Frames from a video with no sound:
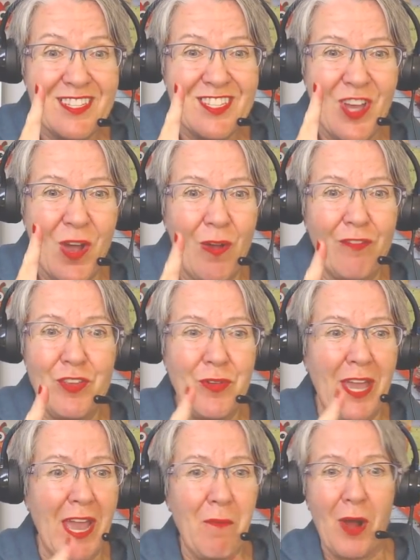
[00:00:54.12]
So if you
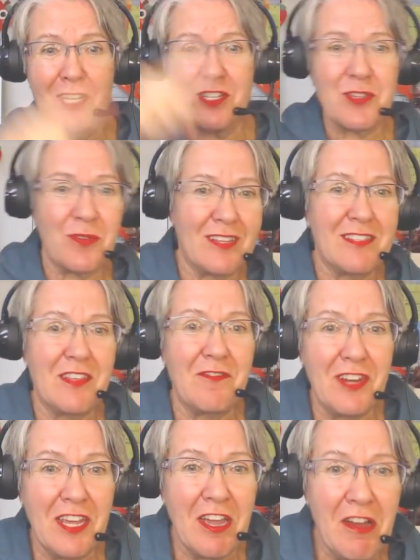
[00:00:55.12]
can't watch the rest of
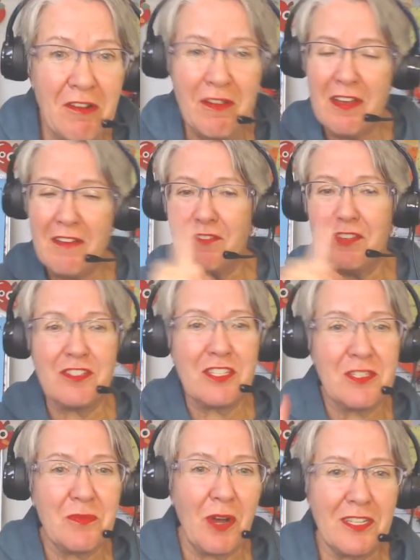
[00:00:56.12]
the video, if you
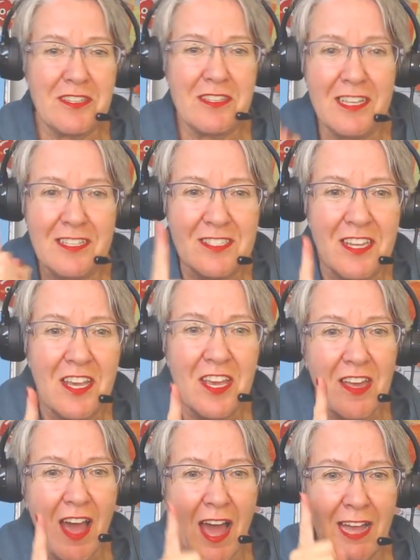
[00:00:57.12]
just watch this,
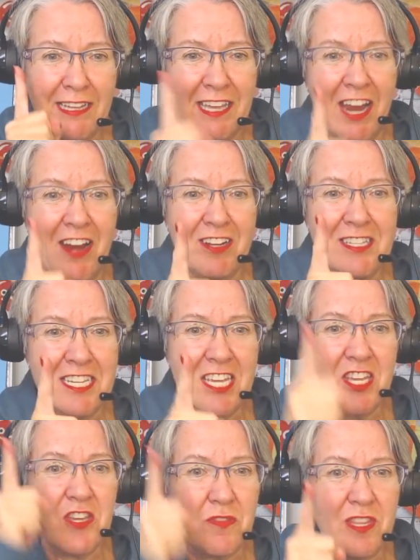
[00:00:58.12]
I
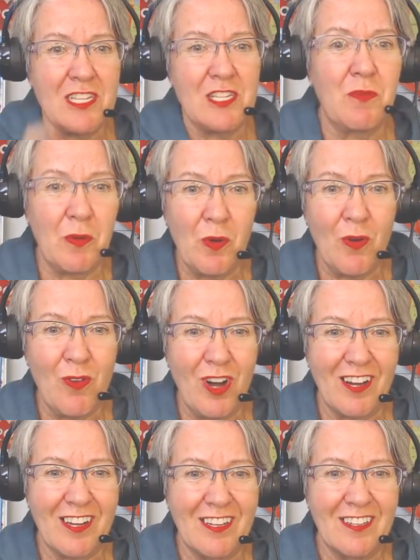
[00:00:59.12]
guarantee you this one will
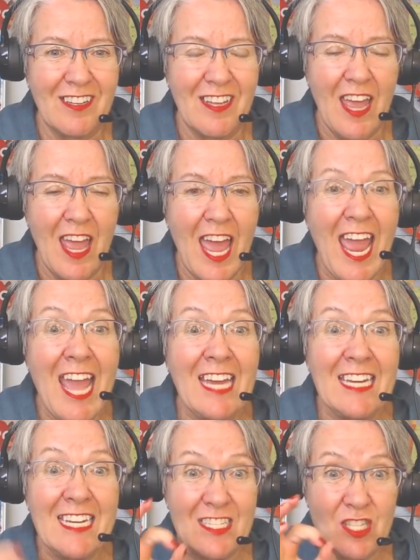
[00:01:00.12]
work.
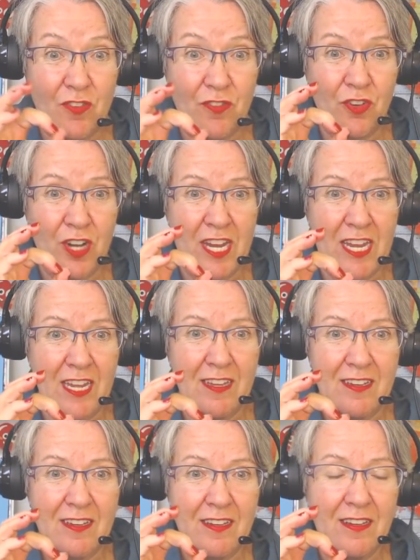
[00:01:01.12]
And it's free.
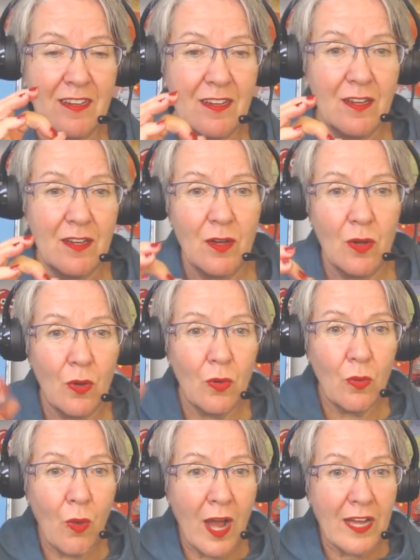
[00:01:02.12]

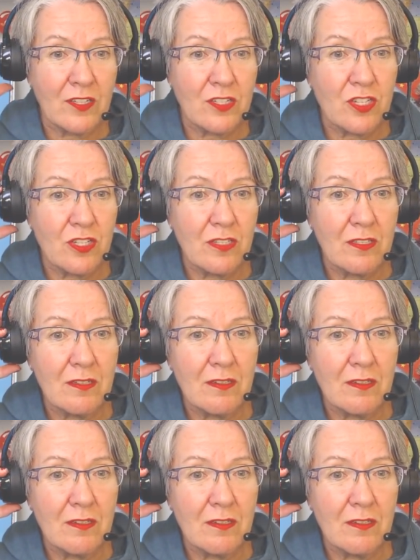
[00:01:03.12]
Watch.